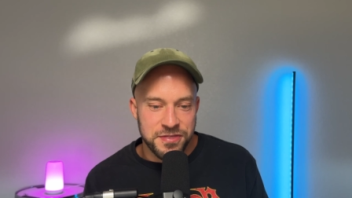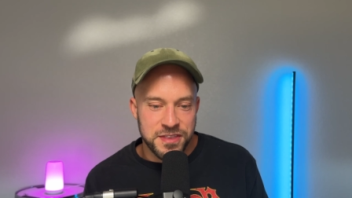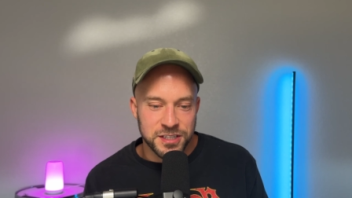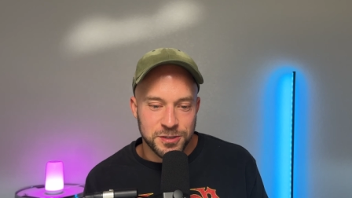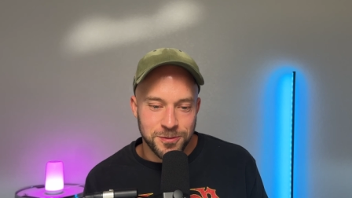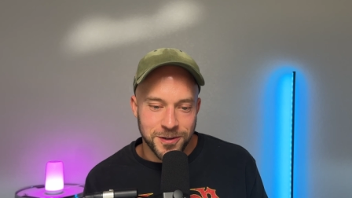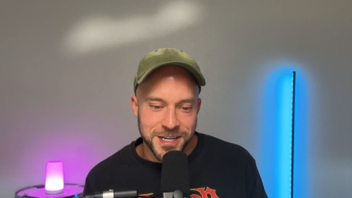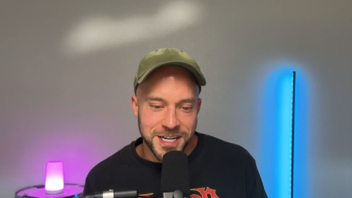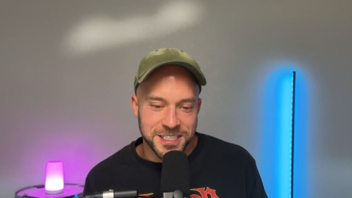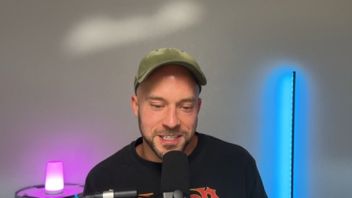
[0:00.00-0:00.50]
This
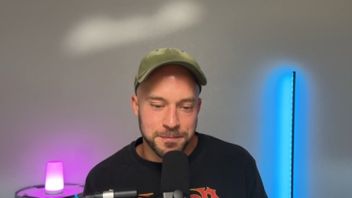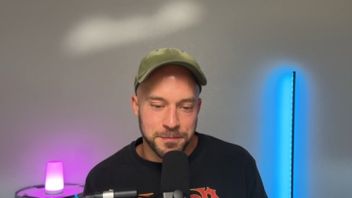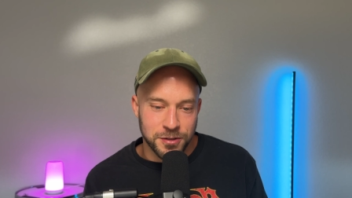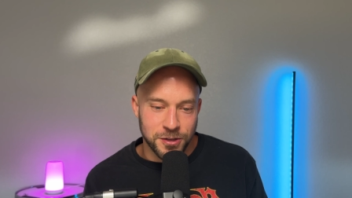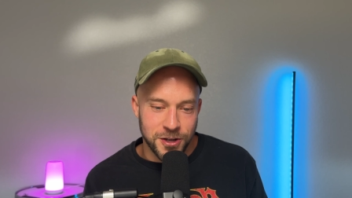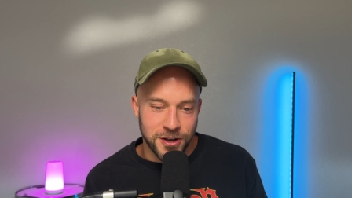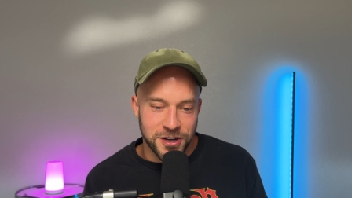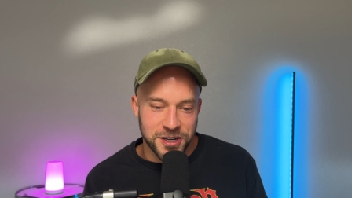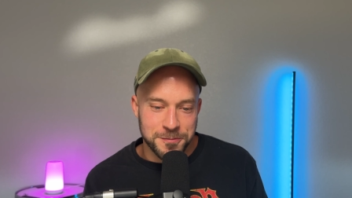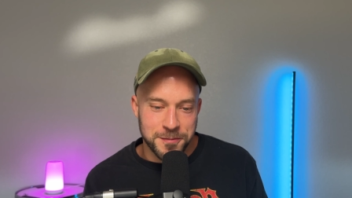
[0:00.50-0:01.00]
really doesn't
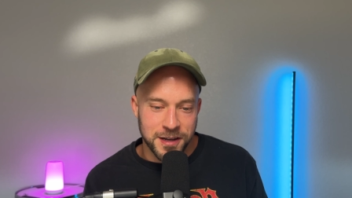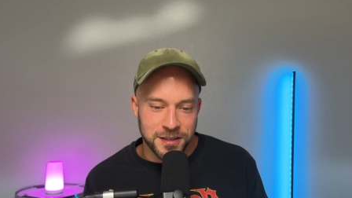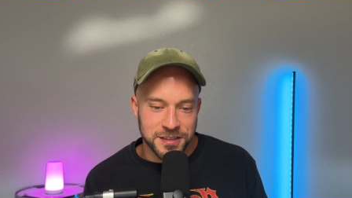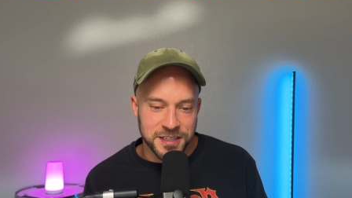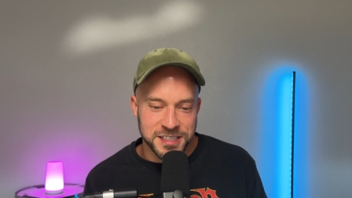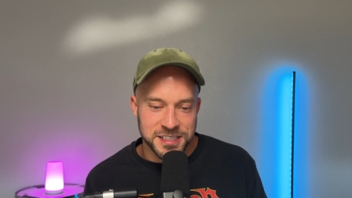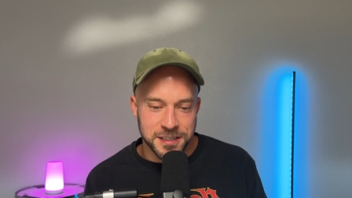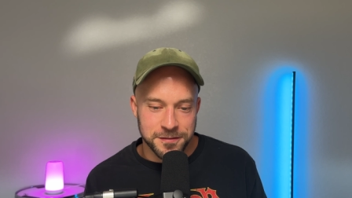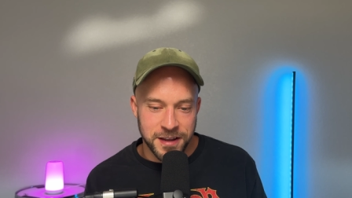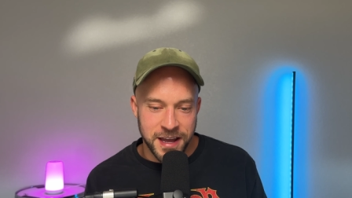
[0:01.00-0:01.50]
belong on my
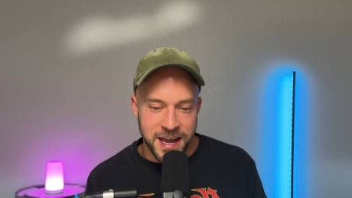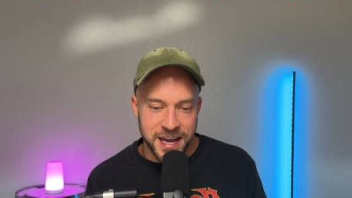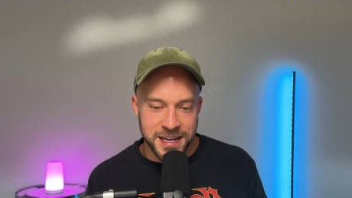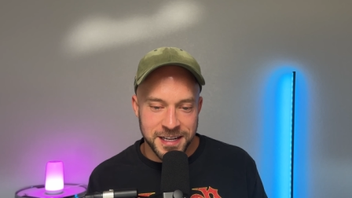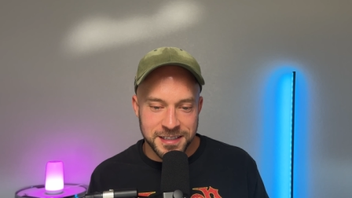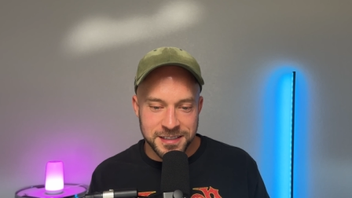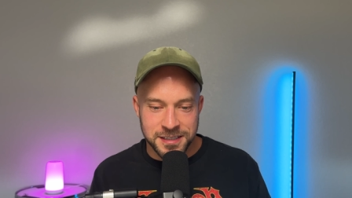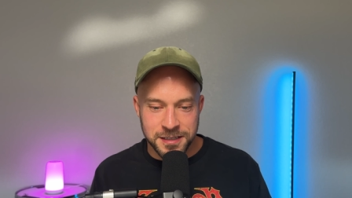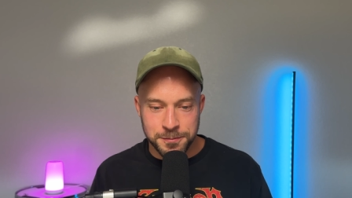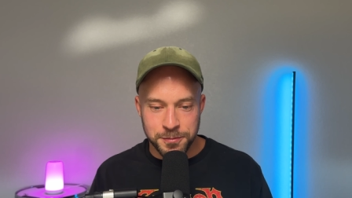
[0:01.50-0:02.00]
list of
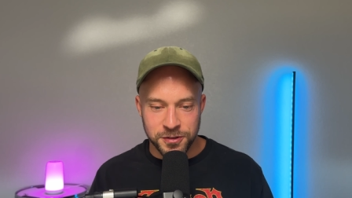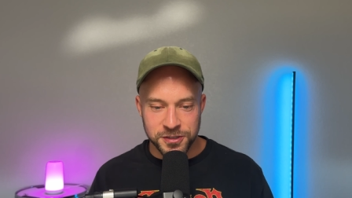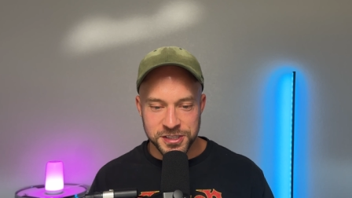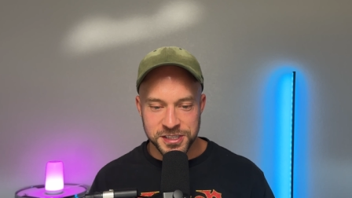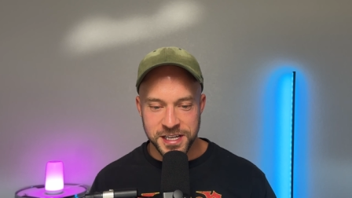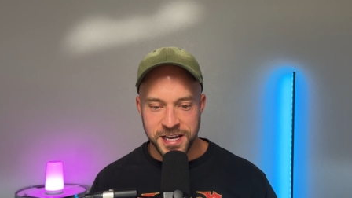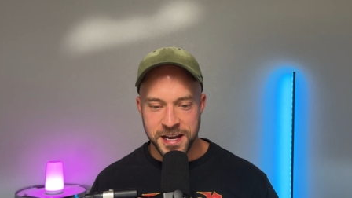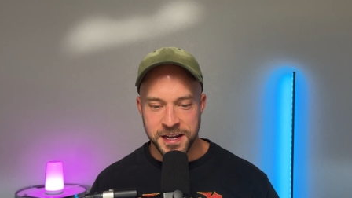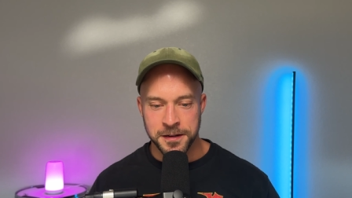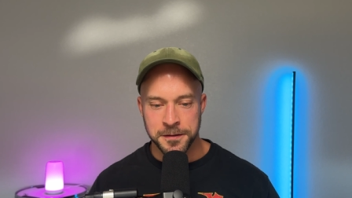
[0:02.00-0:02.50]
hate, per
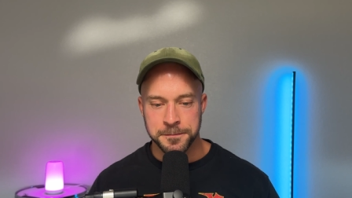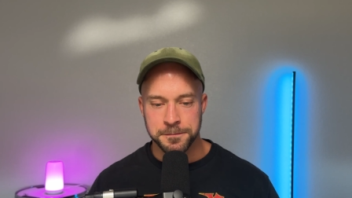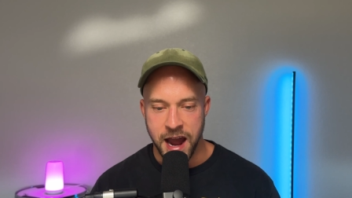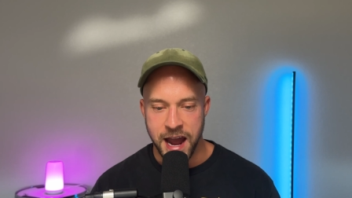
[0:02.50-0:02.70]
se.